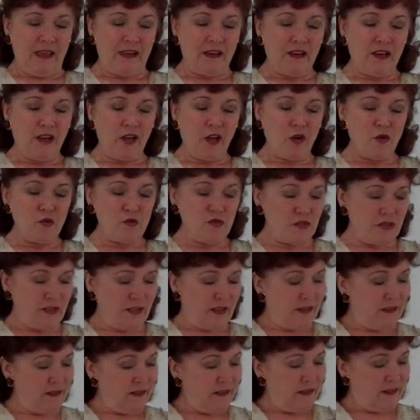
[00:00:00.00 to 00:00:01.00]
In
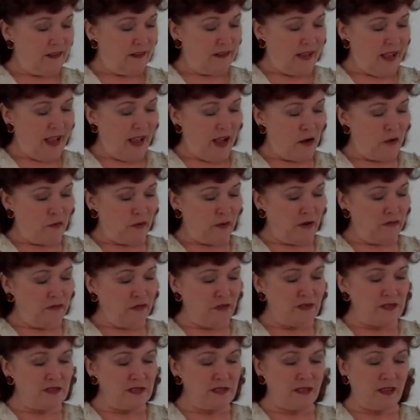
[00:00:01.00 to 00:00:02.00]
closing, I'll
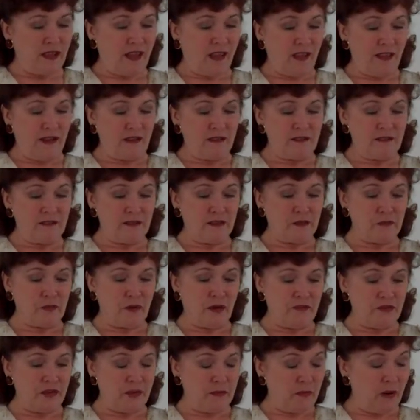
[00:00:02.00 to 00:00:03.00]
reference again the
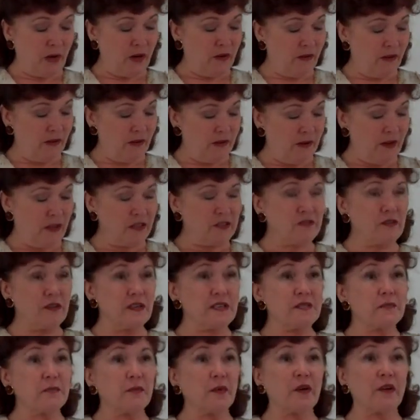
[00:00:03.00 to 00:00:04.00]
Reverend Marilyn
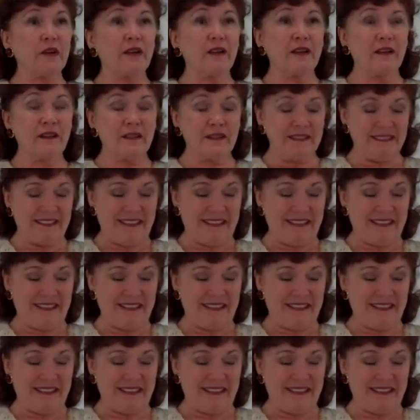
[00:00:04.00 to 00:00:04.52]
Autry's book.